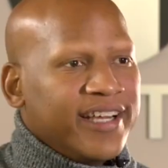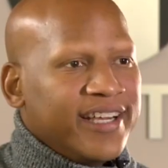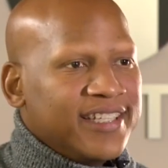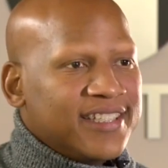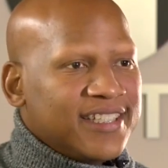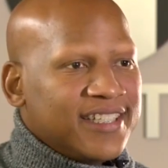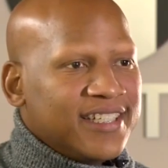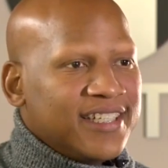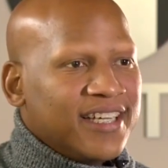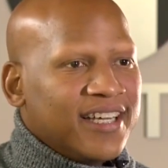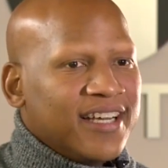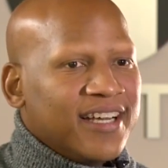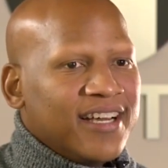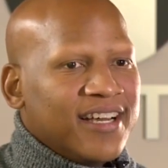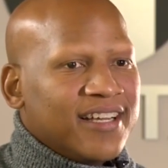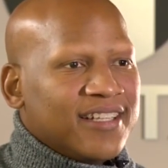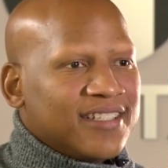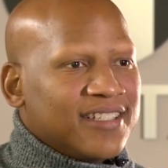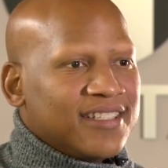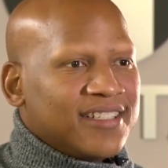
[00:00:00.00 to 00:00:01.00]
easy
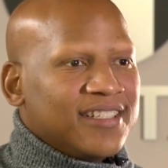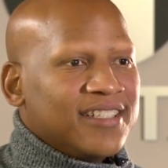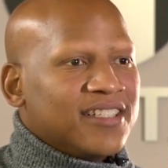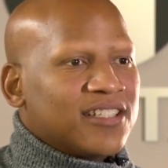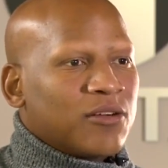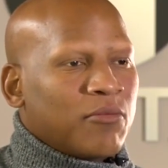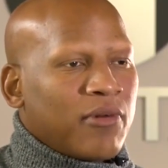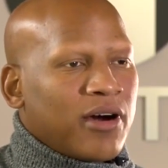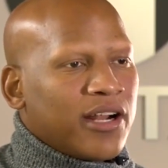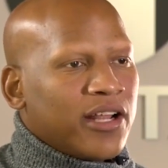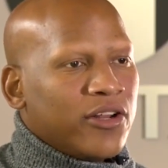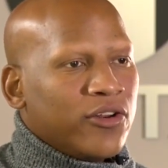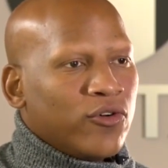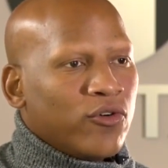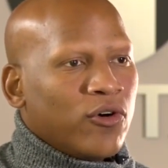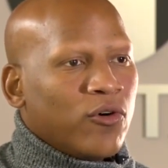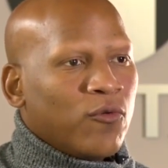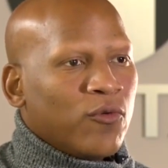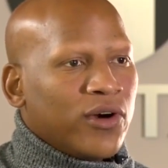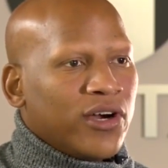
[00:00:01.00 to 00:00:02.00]
to see somebody
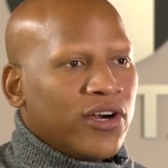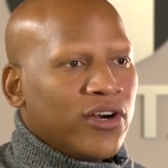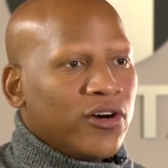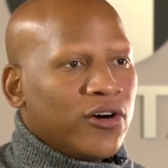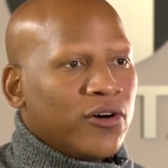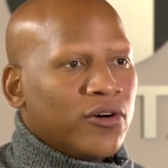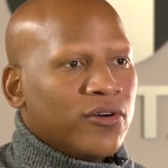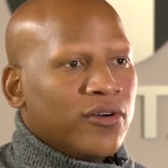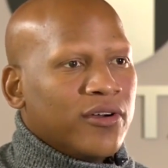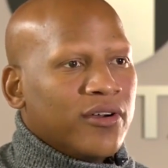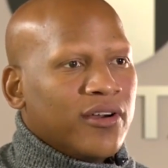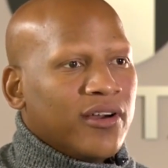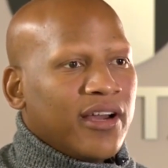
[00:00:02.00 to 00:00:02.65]
doing well